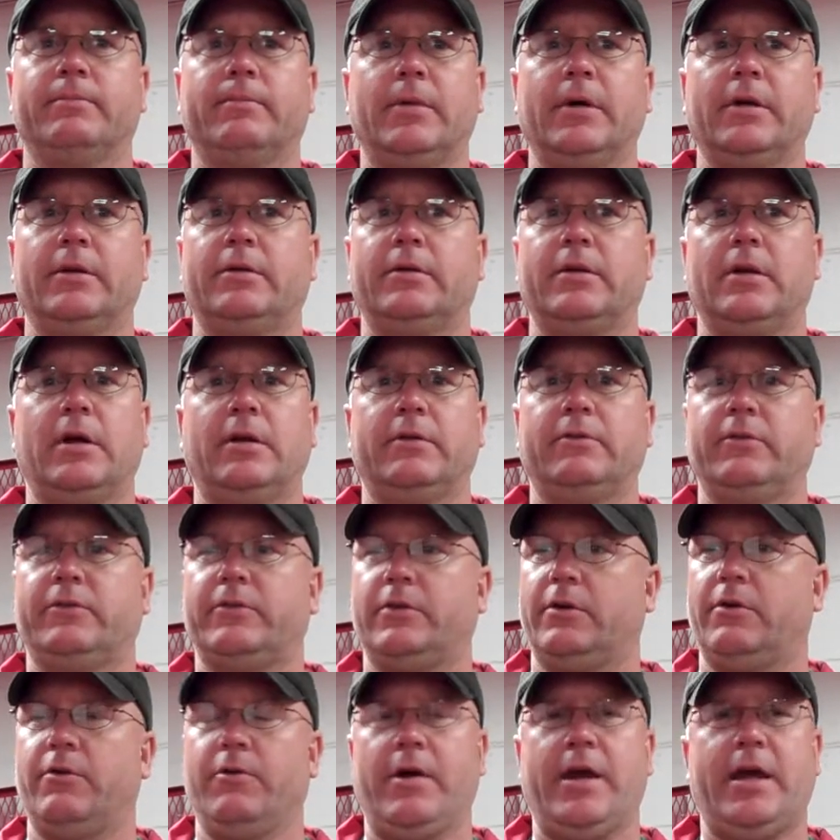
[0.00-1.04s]
But just
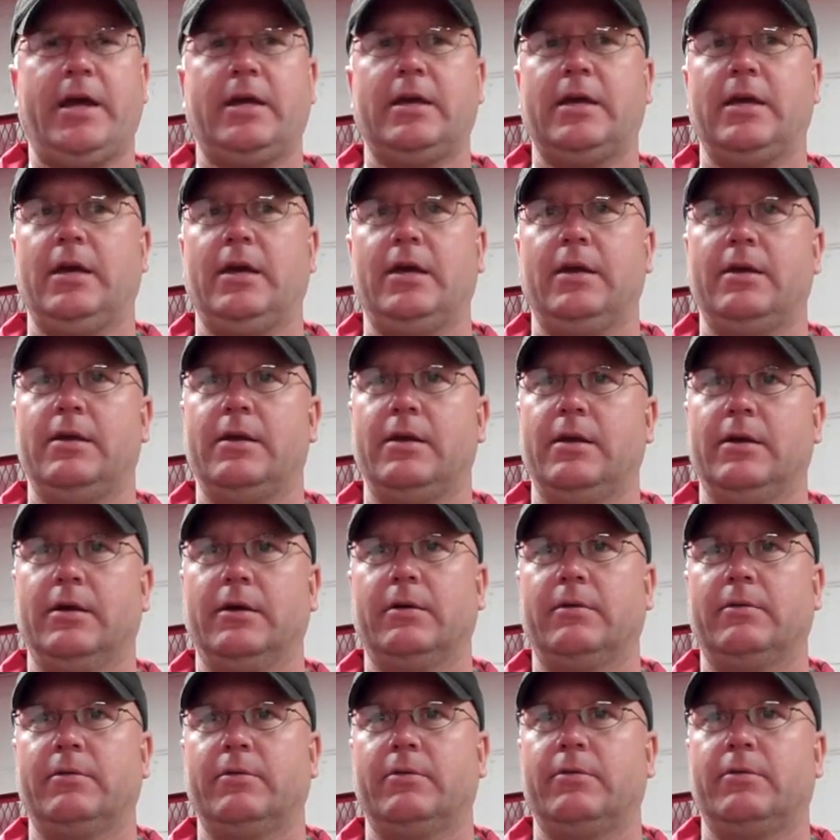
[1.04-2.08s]
a great kid and a
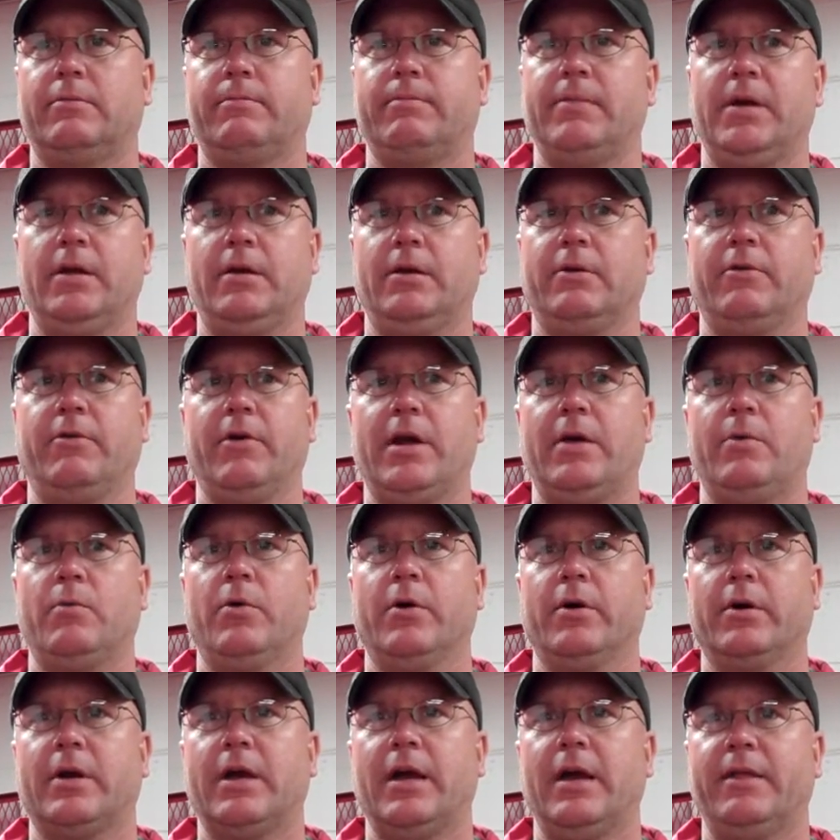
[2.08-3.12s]
great
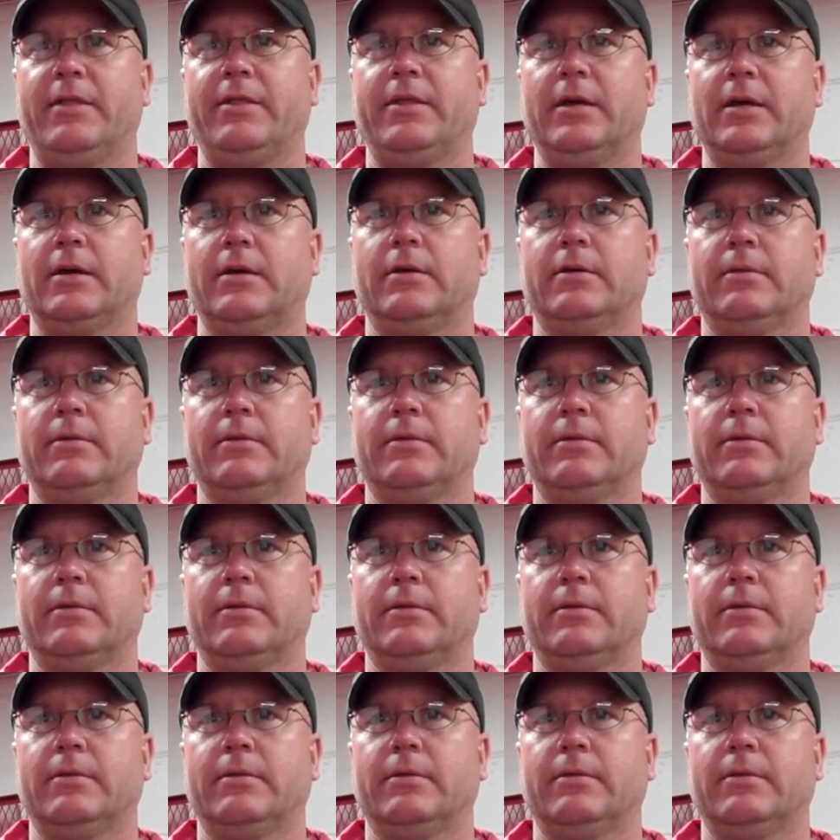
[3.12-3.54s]
work ethic.